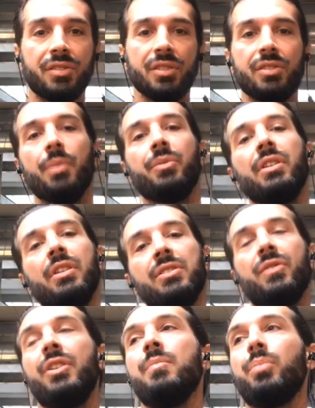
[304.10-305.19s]
is something that's
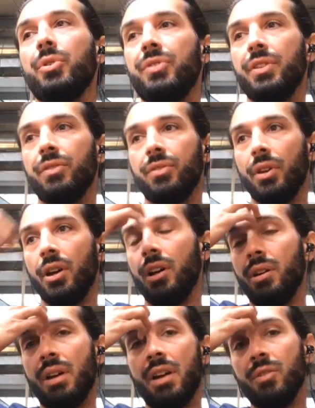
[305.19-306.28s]
very important.
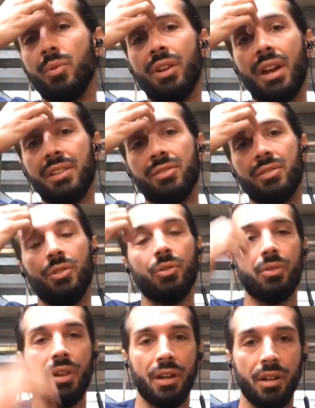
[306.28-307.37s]
Everyone has to know
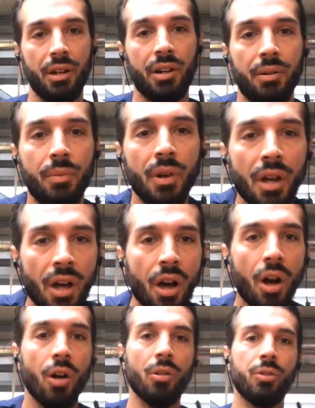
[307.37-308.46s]
that
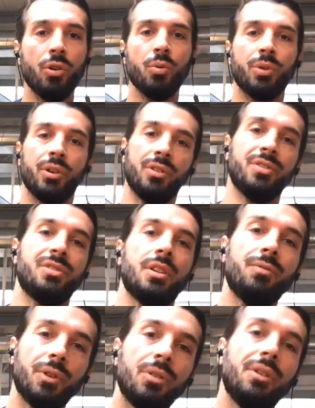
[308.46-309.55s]
although we're in a
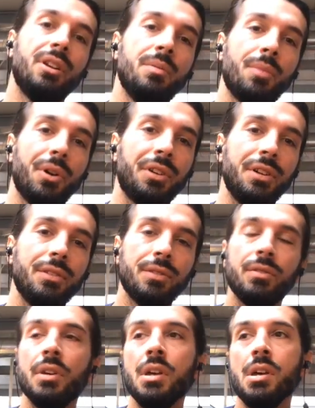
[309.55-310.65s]
self-regulated market,
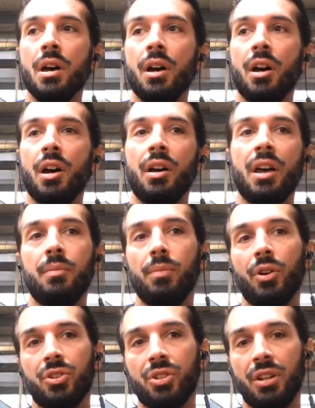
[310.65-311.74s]
and
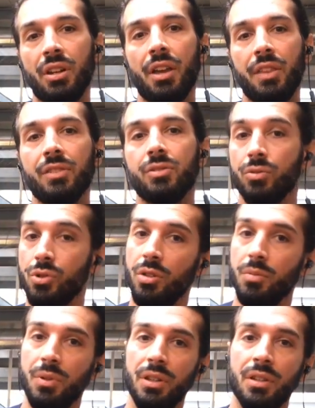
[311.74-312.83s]
blockchain I think so should
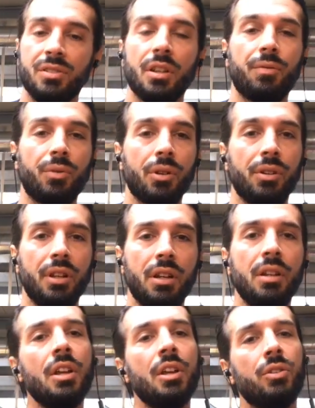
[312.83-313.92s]
be self-regulated,
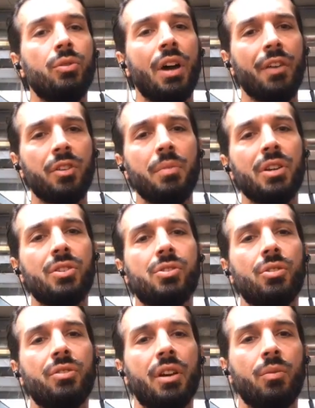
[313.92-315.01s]
you have to make
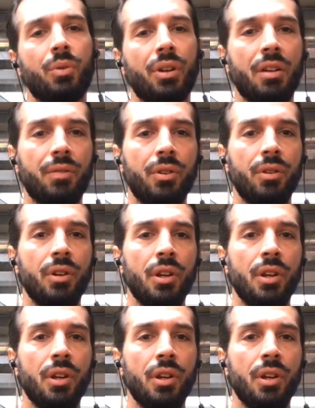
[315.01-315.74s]
sure that whatever